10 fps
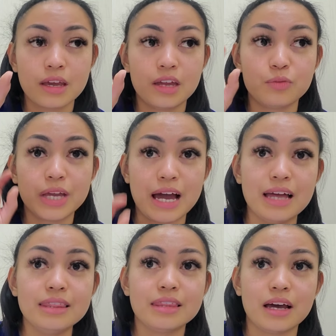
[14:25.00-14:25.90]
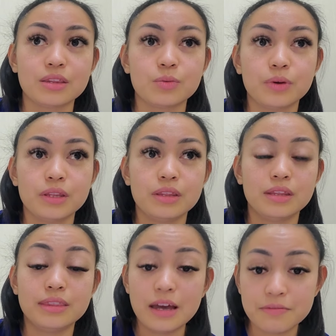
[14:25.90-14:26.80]
and we add that with the
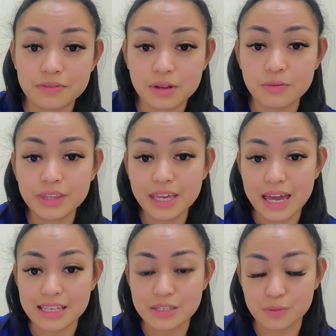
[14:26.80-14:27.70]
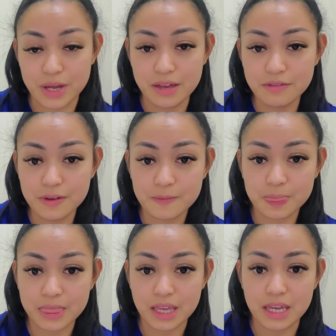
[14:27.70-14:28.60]
depth of the S wave
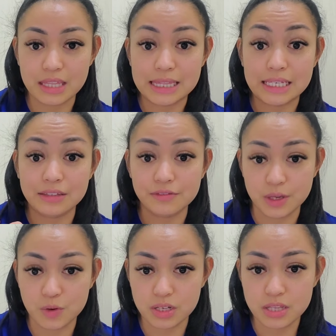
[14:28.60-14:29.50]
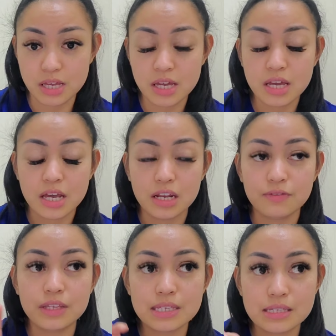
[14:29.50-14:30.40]
in lead V1. And
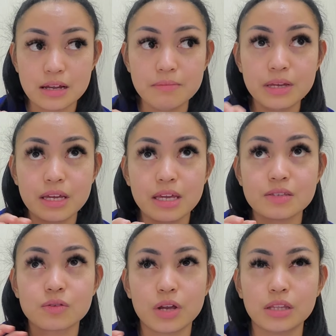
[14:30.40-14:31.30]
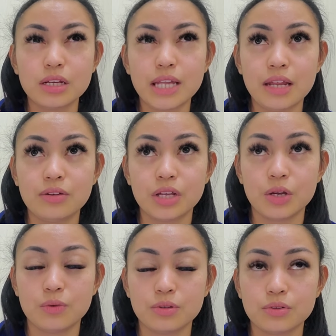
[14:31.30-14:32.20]
if the sum is greater than or
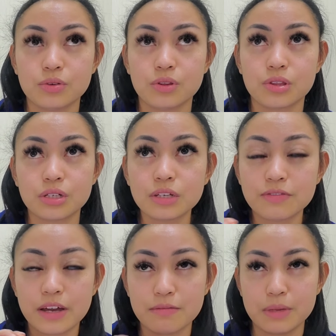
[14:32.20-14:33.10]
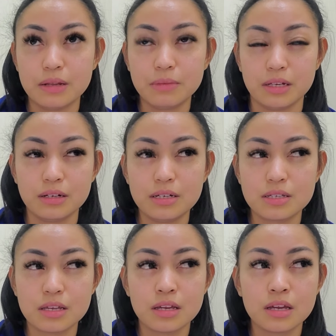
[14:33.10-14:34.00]
equal to 35
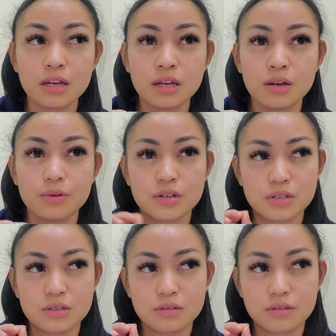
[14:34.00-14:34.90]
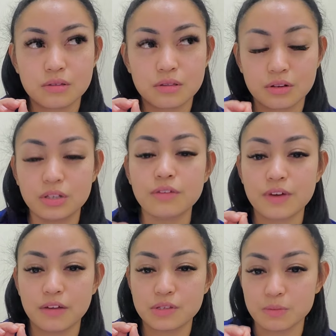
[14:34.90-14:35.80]
millimeters, which is
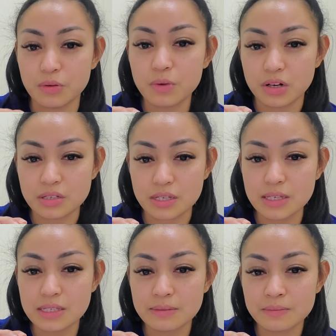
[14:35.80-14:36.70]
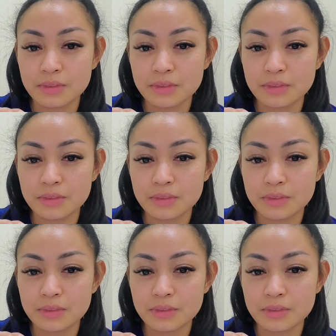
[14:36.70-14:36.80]
35 small boxes,